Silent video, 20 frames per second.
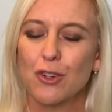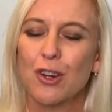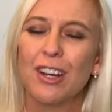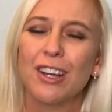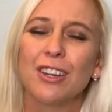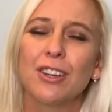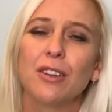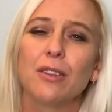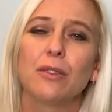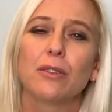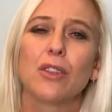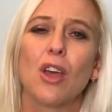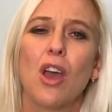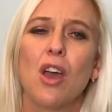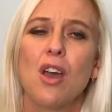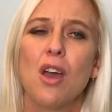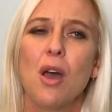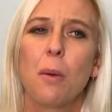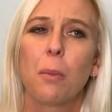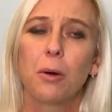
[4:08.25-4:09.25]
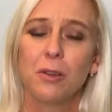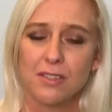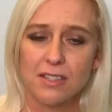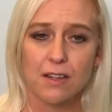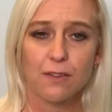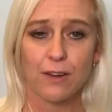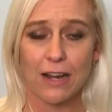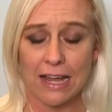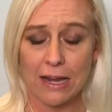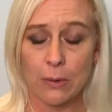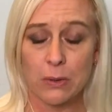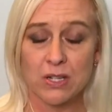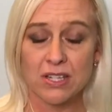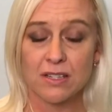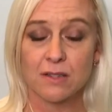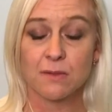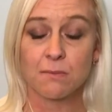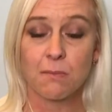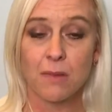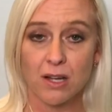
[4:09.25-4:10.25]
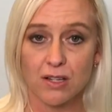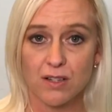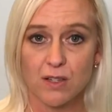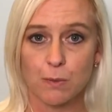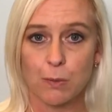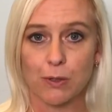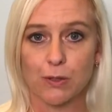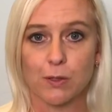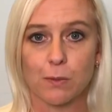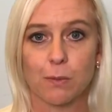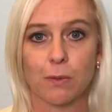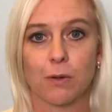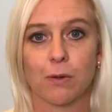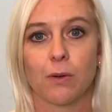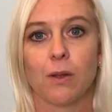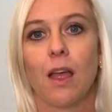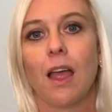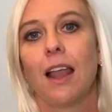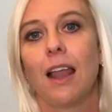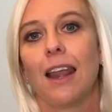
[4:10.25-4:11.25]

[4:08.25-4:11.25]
Try and use positive language as much as possible,